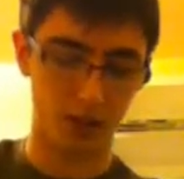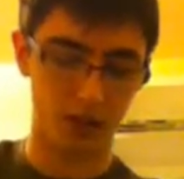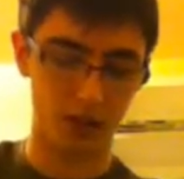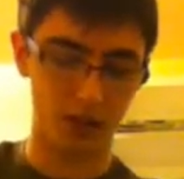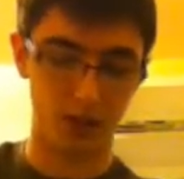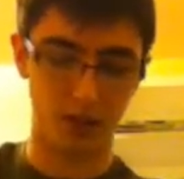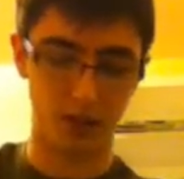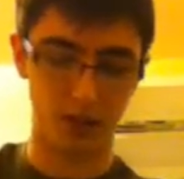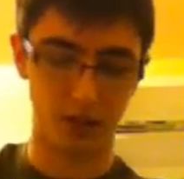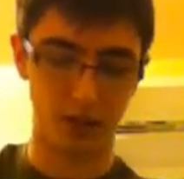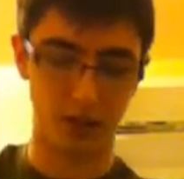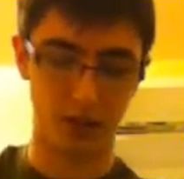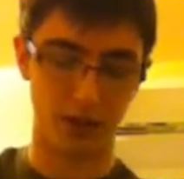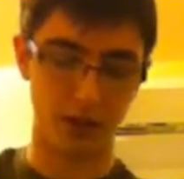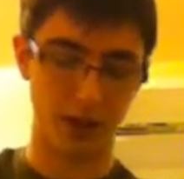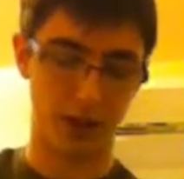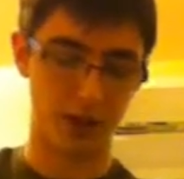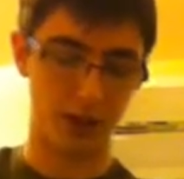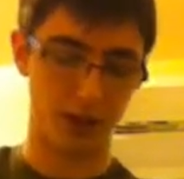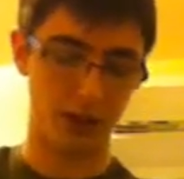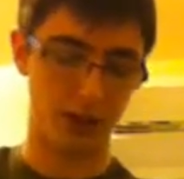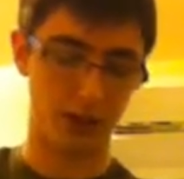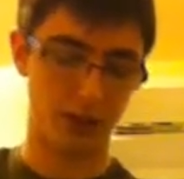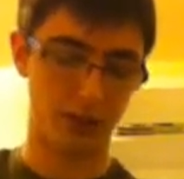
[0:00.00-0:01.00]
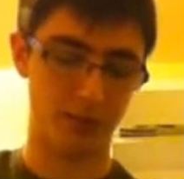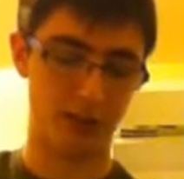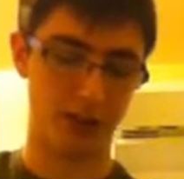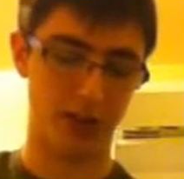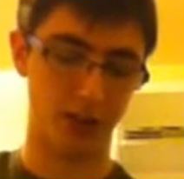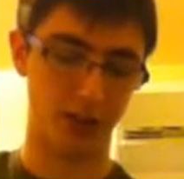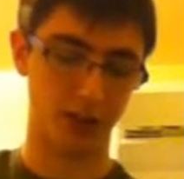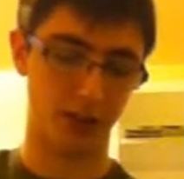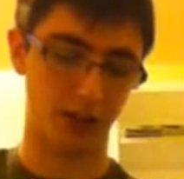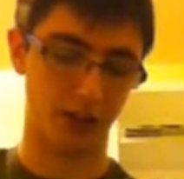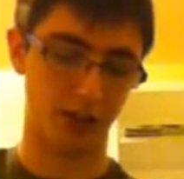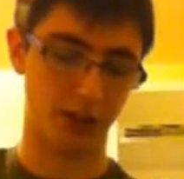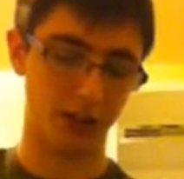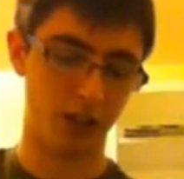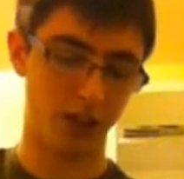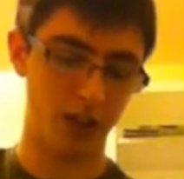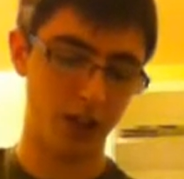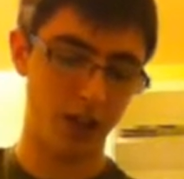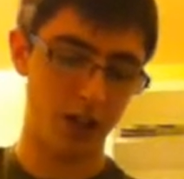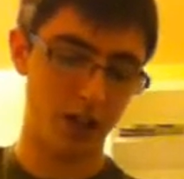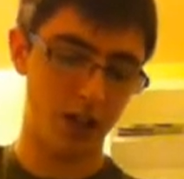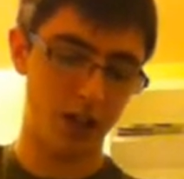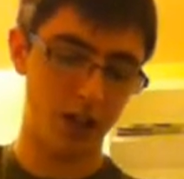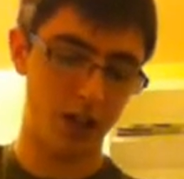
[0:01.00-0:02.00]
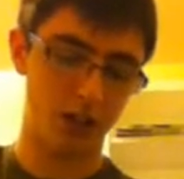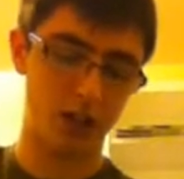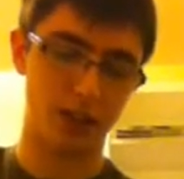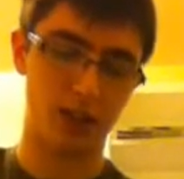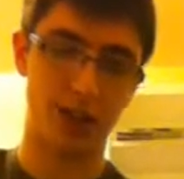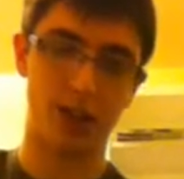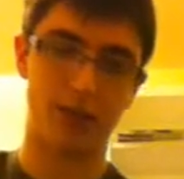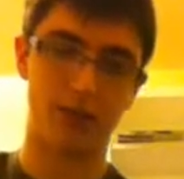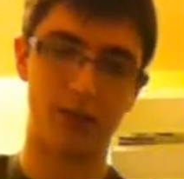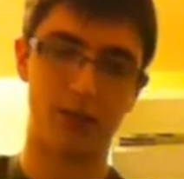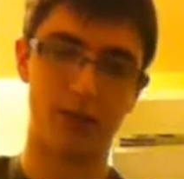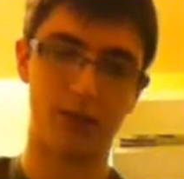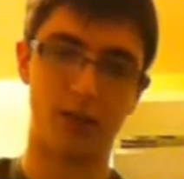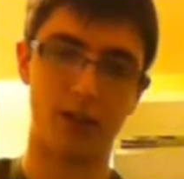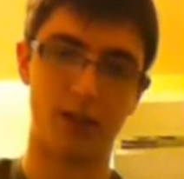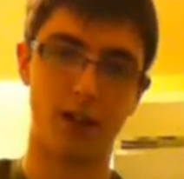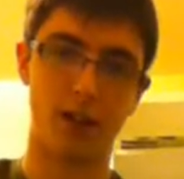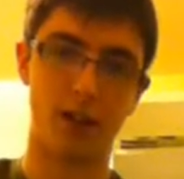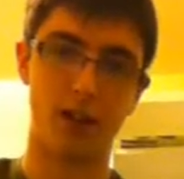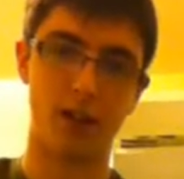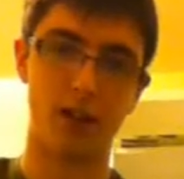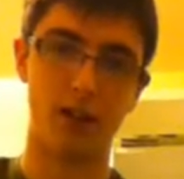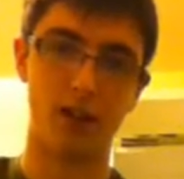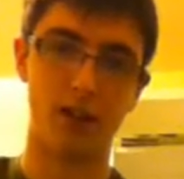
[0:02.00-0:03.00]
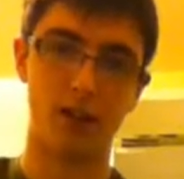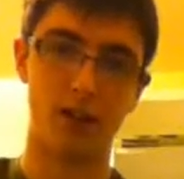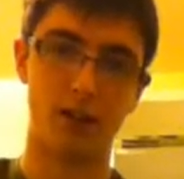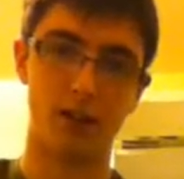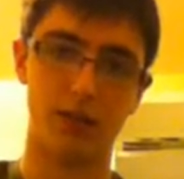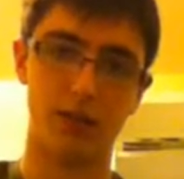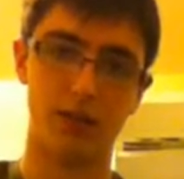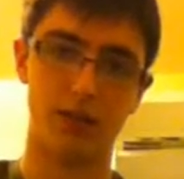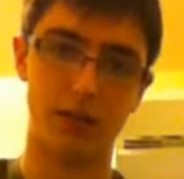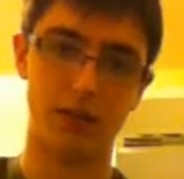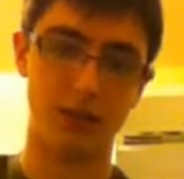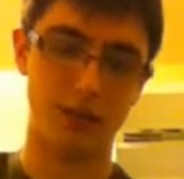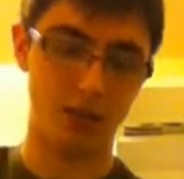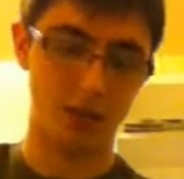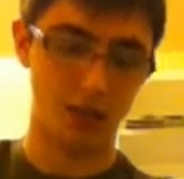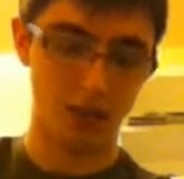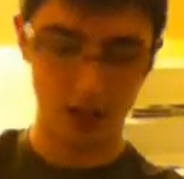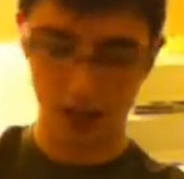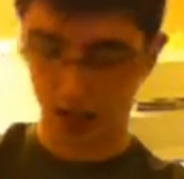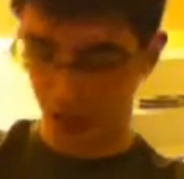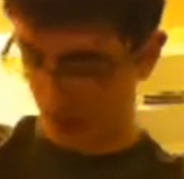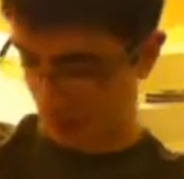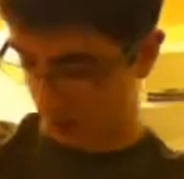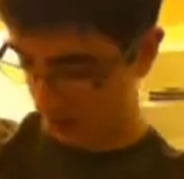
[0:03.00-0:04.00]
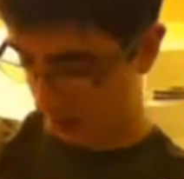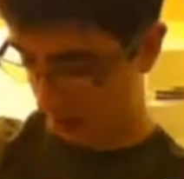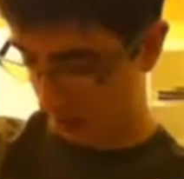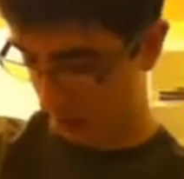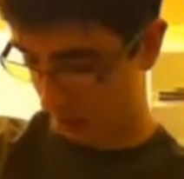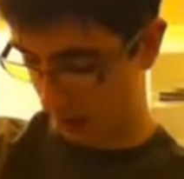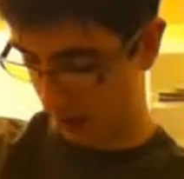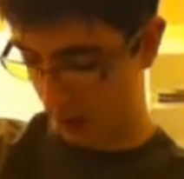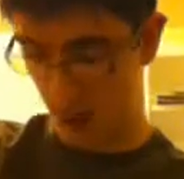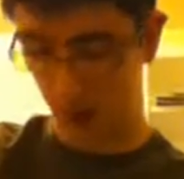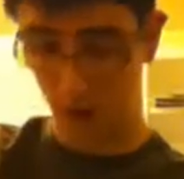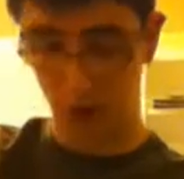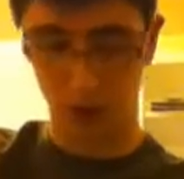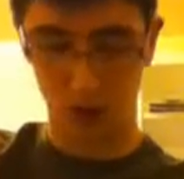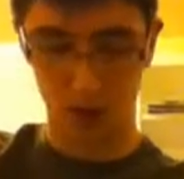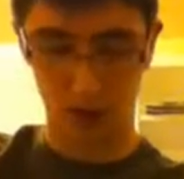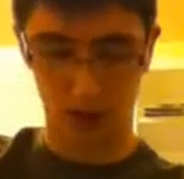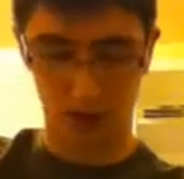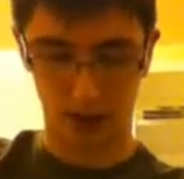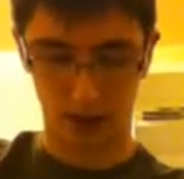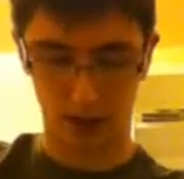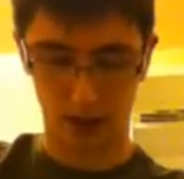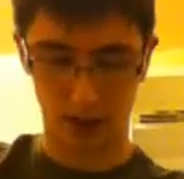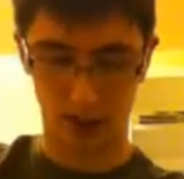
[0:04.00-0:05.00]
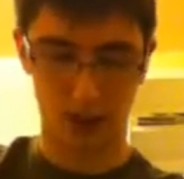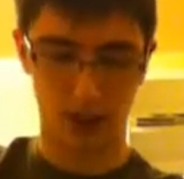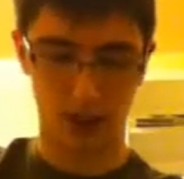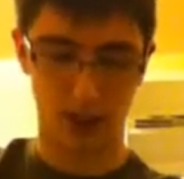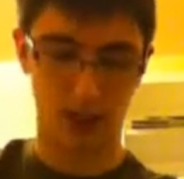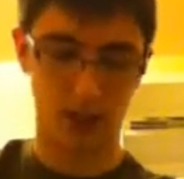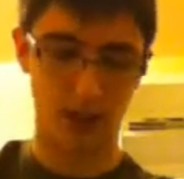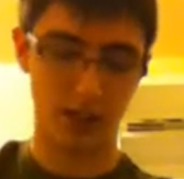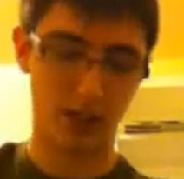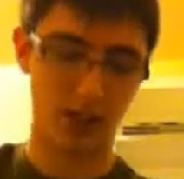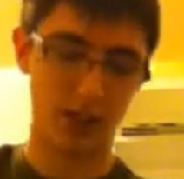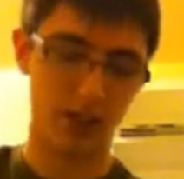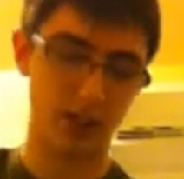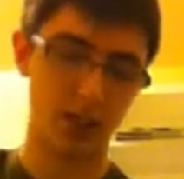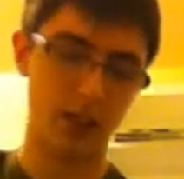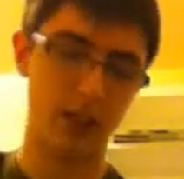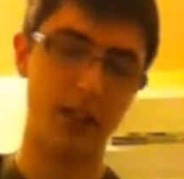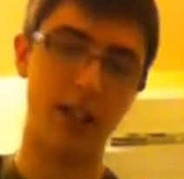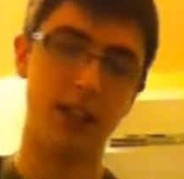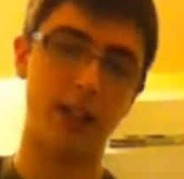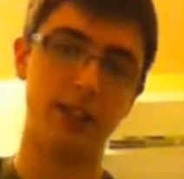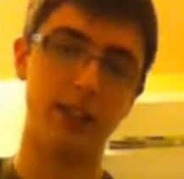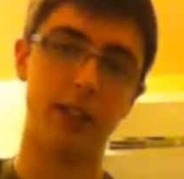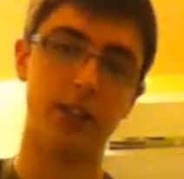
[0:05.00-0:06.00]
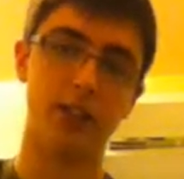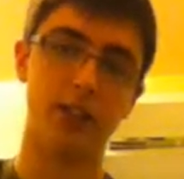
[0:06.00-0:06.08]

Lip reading: you can do that by just matching the 7th fret of the E string to the A